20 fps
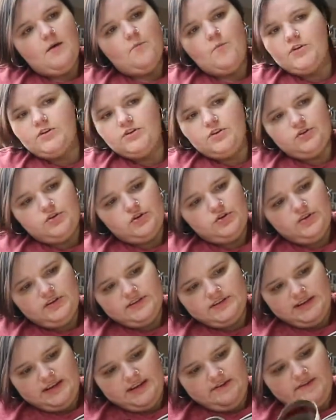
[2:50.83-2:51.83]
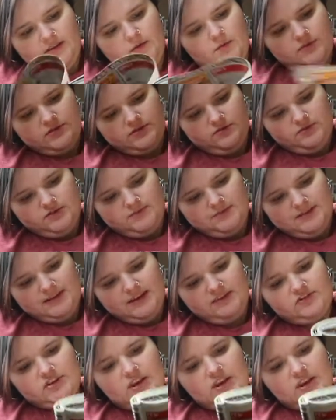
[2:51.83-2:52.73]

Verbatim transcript: wasn't on New Year's Eve, and it wasn't Christmas Eve.